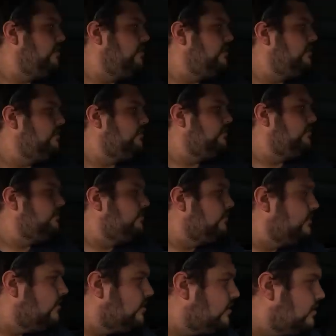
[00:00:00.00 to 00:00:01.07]

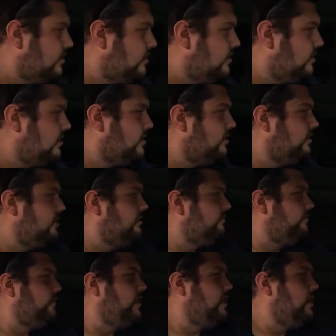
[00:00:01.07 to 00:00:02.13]

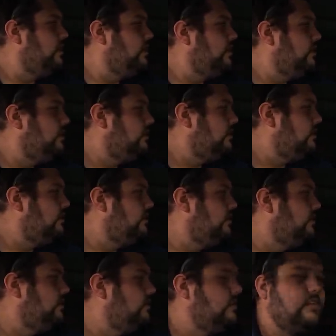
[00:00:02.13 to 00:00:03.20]

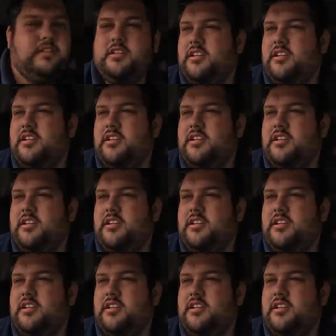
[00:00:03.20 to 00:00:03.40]
(no one is talking)